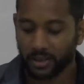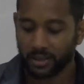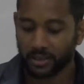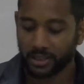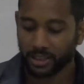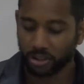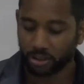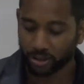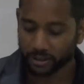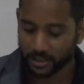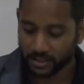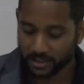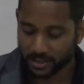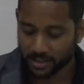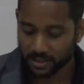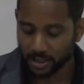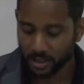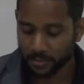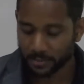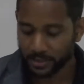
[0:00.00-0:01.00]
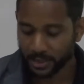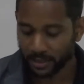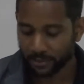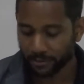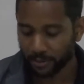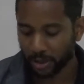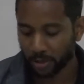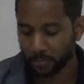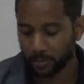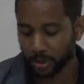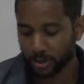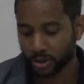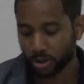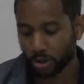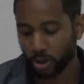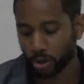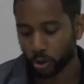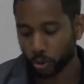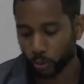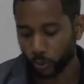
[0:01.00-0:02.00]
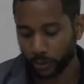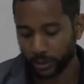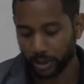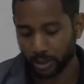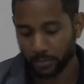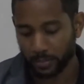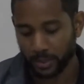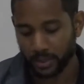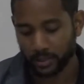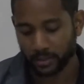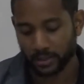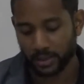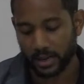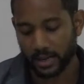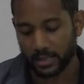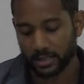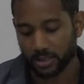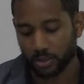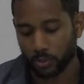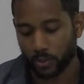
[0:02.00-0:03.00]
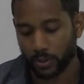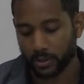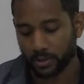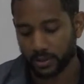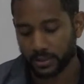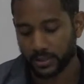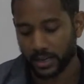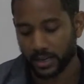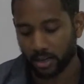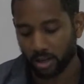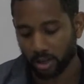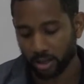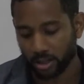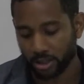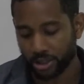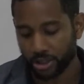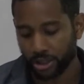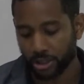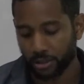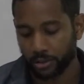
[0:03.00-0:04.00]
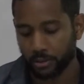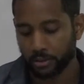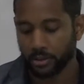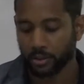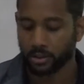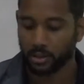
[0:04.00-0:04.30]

the criticisms and very much ongoing debate as to whether psychology